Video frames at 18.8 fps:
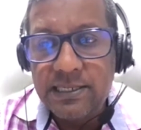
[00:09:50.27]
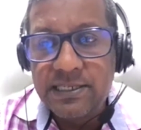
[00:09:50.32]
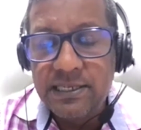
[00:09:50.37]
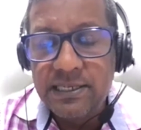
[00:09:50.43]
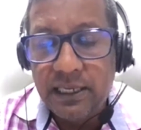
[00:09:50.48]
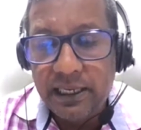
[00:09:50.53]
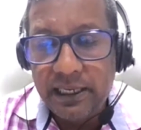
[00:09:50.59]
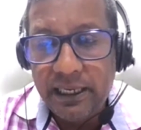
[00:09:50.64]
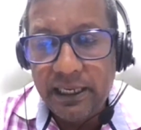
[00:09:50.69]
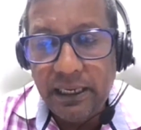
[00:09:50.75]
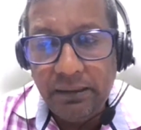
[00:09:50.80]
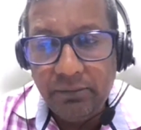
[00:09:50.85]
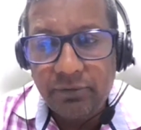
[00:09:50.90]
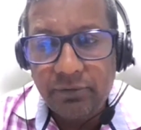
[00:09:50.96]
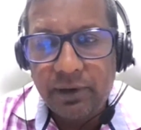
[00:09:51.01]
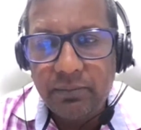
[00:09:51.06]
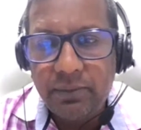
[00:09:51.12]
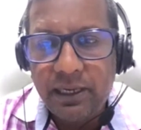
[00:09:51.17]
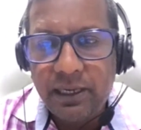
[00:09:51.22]
it's learning
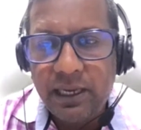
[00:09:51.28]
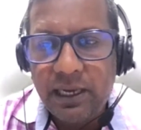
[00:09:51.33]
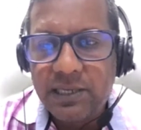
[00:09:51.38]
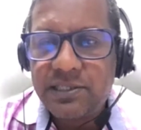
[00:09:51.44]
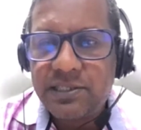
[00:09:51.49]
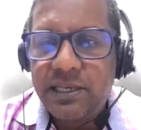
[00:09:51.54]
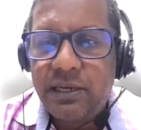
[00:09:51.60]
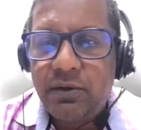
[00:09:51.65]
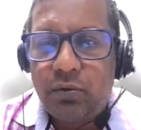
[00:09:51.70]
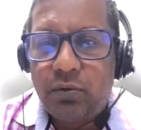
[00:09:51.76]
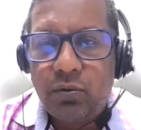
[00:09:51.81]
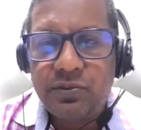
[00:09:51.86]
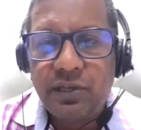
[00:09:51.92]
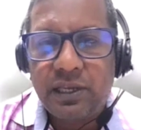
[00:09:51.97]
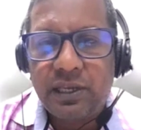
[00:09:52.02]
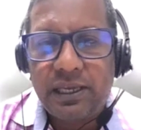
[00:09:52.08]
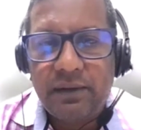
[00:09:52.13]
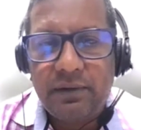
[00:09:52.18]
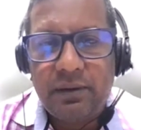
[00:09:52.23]
from LIASA and
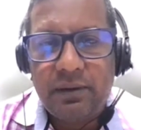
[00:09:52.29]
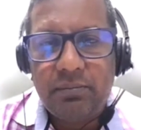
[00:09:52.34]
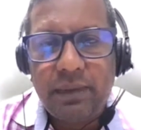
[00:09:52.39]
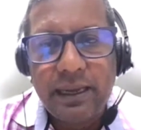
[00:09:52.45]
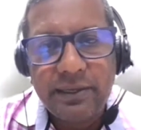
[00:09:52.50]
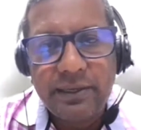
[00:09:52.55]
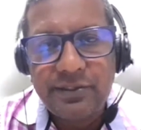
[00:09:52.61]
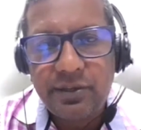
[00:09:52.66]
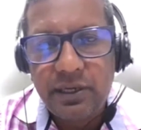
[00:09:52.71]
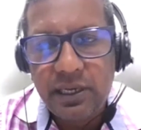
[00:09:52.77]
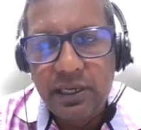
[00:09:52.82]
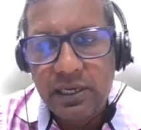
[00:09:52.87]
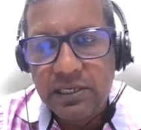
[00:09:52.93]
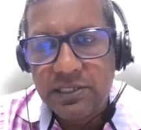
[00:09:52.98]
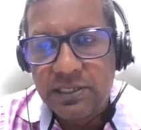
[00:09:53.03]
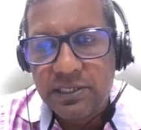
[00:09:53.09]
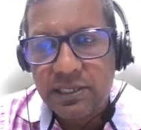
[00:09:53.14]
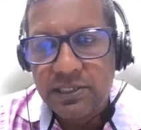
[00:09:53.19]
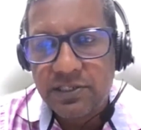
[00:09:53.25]
also giving back to
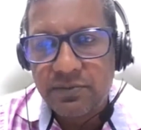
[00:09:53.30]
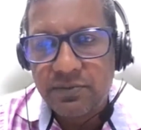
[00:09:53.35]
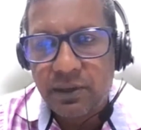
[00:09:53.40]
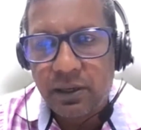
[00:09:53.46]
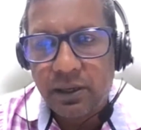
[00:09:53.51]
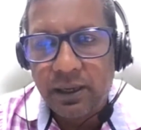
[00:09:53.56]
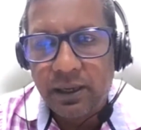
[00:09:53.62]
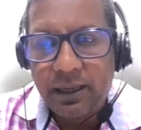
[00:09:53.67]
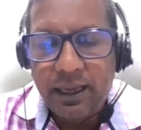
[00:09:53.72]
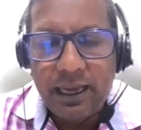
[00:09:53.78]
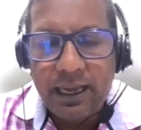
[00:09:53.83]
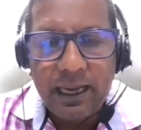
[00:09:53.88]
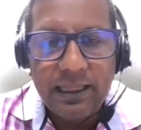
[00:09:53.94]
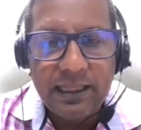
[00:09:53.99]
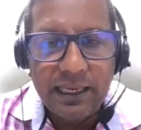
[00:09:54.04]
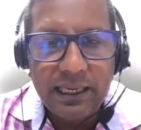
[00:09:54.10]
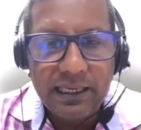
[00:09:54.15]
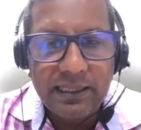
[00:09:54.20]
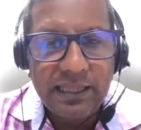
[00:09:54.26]
LIASA as well.
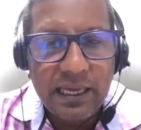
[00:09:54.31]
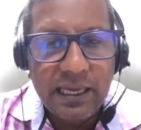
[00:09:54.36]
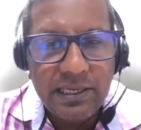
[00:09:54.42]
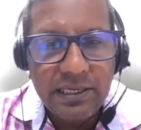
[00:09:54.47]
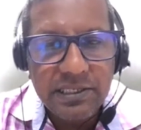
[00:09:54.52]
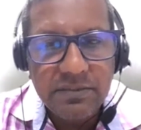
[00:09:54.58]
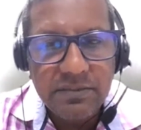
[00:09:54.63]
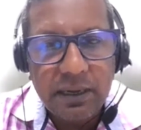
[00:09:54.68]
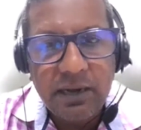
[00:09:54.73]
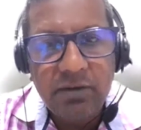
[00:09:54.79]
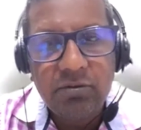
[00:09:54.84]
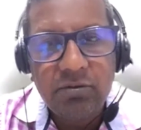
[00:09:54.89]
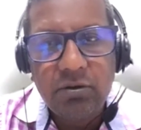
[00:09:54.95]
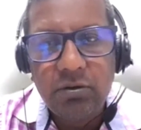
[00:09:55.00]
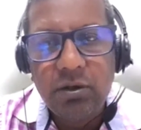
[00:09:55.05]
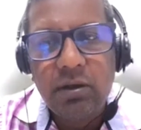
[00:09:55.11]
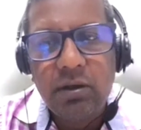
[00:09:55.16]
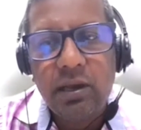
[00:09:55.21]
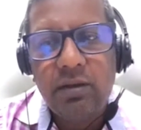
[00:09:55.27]
I think that is my
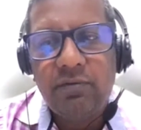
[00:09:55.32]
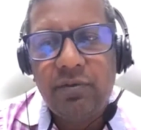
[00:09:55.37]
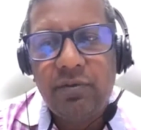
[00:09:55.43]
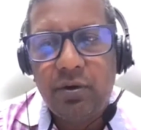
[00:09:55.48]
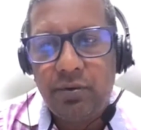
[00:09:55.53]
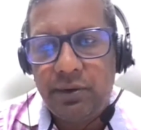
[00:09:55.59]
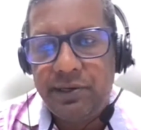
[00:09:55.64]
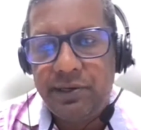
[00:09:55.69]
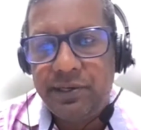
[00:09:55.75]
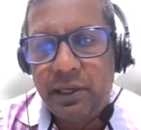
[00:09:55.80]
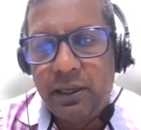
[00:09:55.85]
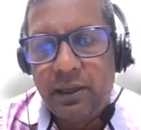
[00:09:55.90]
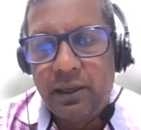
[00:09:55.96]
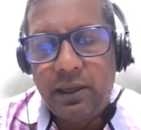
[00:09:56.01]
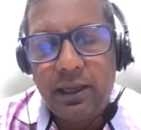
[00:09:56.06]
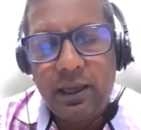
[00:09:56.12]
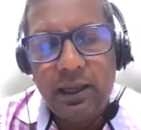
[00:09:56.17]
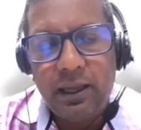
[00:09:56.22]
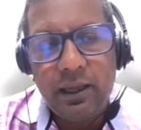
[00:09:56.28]
role going forward.
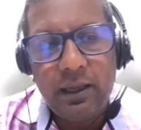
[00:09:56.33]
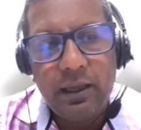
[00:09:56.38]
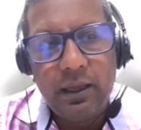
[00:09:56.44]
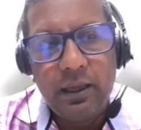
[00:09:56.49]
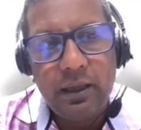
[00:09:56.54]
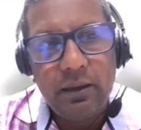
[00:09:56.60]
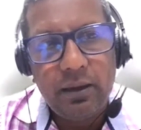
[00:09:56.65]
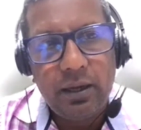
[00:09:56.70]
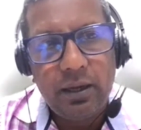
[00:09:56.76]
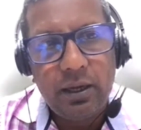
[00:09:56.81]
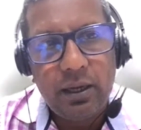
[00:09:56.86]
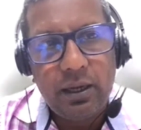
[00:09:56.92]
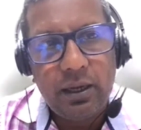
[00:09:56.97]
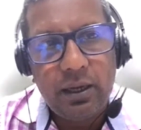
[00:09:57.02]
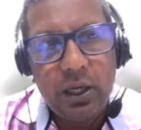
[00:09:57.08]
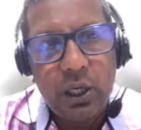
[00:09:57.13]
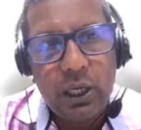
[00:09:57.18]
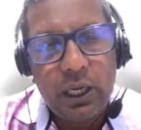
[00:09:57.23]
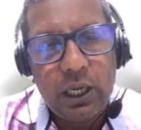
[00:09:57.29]

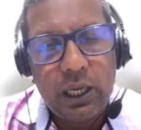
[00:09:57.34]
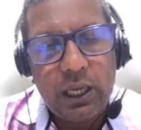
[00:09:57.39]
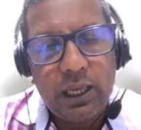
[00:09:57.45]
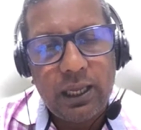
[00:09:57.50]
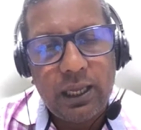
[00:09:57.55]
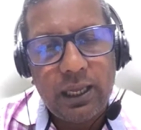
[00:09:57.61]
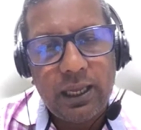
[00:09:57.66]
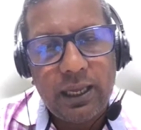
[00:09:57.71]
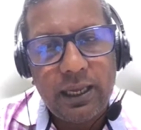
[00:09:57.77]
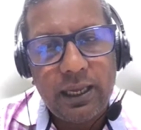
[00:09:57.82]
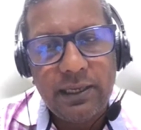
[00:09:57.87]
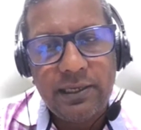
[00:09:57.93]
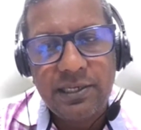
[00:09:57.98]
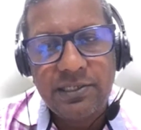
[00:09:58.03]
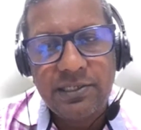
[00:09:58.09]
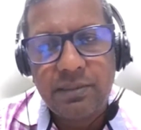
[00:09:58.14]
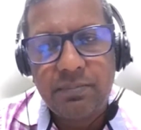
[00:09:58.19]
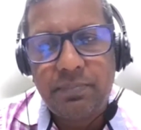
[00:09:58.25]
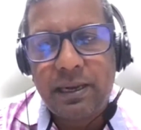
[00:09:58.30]

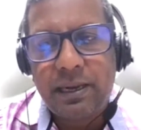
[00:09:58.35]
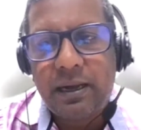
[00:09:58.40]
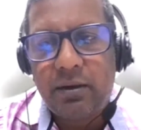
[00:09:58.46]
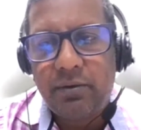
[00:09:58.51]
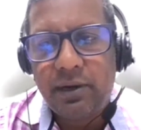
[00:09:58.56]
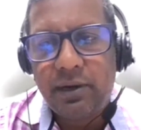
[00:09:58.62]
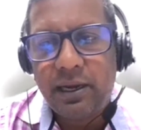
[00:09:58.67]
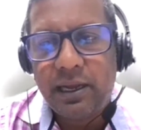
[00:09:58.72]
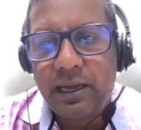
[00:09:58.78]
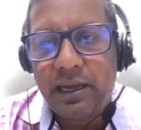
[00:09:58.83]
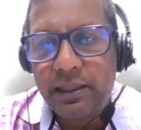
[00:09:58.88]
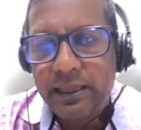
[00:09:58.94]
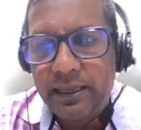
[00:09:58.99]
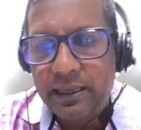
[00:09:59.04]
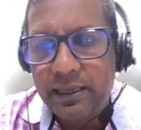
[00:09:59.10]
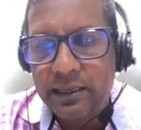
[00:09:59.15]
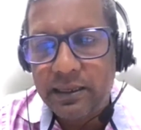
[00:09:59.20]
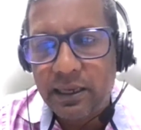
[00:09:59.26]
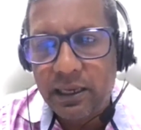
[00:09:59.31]
It is empowering other
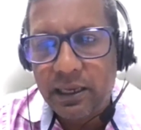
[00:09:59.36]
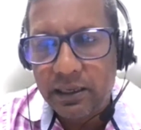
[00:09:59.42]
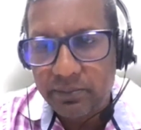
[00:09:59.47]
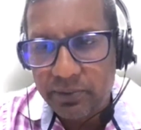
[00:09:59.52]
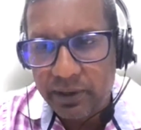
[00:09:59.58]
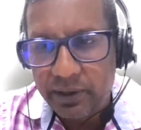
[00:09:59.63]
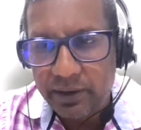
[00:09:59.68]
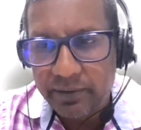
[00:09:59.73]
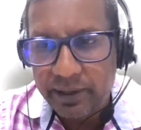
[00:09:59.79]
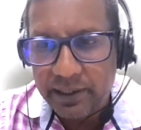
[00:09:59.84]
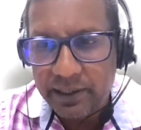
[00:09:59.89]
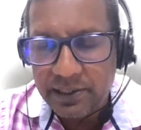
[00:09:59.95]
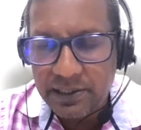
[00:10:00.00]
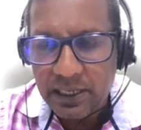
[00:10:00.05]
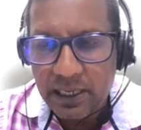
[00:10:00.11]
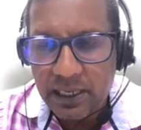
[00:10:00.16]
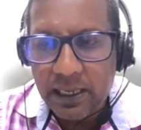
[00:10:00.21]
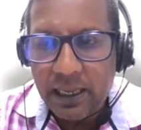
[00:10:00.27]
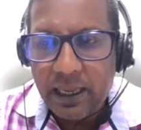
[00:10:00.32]
younger
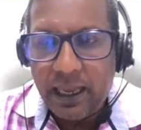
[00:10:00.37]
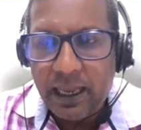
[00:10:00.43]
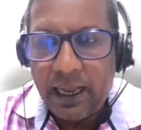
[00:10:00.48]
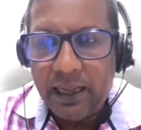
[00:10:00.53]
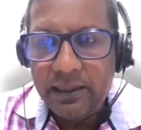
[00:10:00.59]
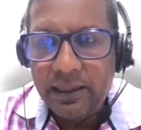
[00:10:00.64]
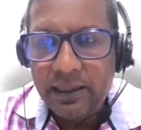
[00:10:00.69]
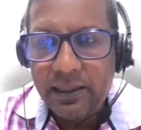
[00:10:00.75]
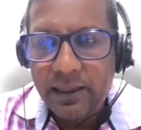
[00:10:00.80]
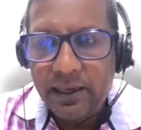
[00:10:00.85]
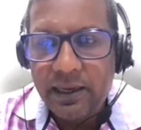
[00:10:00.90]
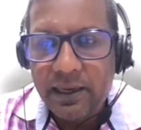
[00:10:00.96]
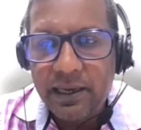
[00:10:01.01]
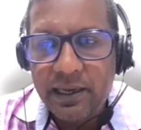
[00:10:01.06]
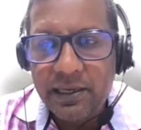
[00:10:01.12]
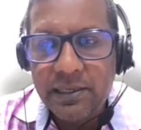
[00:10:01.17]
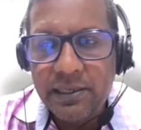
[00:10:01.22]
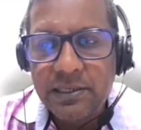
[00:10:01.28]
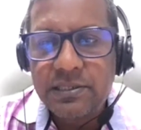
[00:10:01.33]
librarians. And the
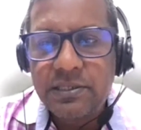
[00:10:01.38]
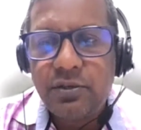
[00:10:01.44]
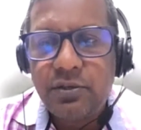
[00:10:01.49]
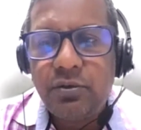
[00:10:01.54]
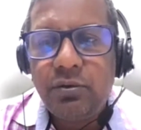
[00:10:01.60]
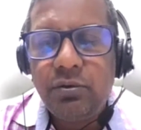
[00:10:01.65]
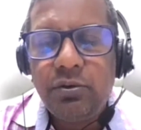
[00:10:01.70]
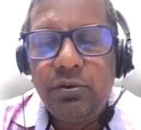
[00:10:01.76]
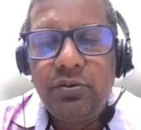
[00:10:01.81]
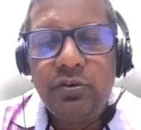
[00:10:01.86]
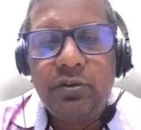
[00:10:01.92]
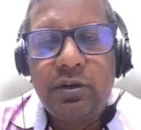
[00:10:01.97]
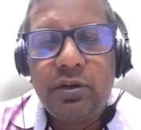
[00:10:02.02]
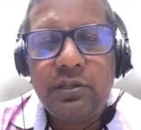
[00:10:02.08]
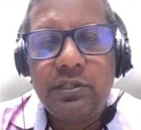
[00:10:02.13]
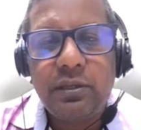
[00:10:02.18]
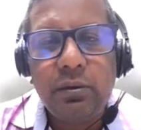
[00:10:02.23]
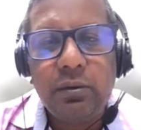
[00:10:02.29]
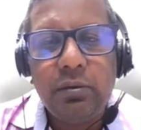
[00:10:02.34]
thing is, you do
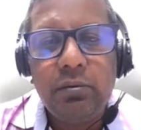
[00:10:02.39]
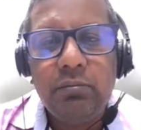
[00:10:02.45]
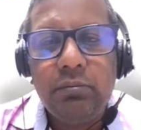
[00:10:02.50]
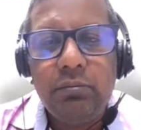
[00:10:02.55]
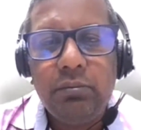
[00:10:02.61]
not